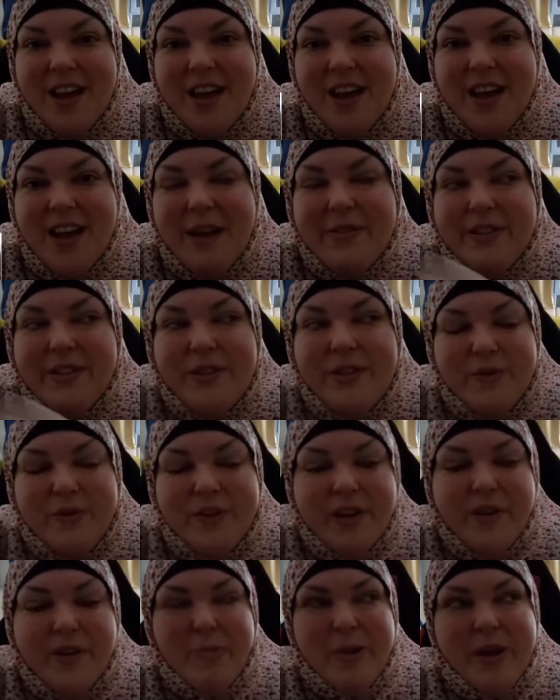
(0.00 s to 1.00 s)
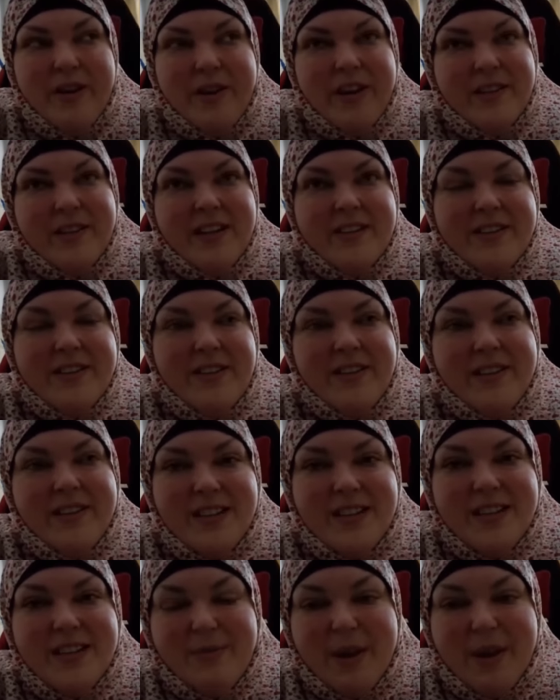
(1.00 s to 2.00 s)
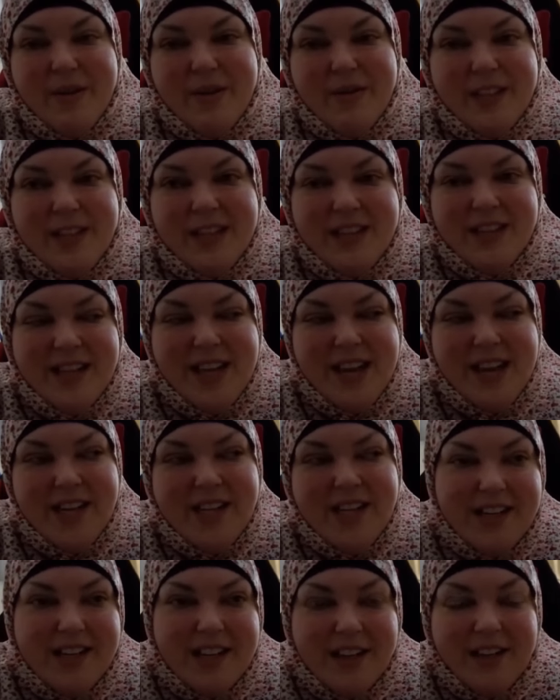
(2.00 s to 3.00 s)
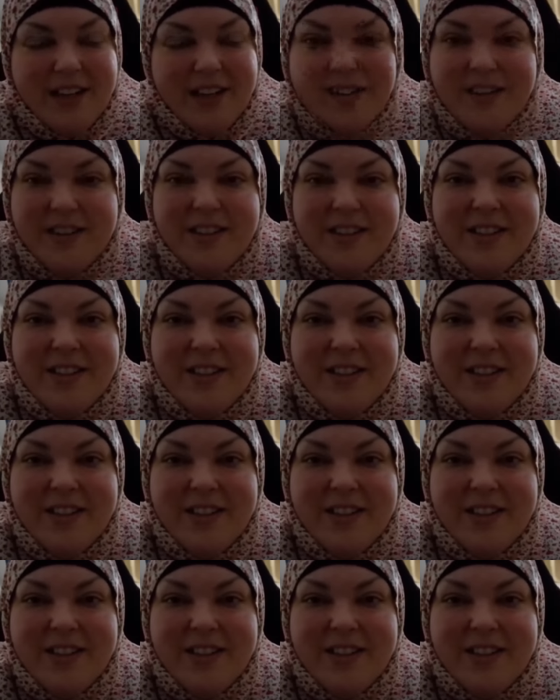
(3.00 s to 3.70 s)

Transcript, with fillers: was going to do a video comparing like certain things about like Canada and here. Well,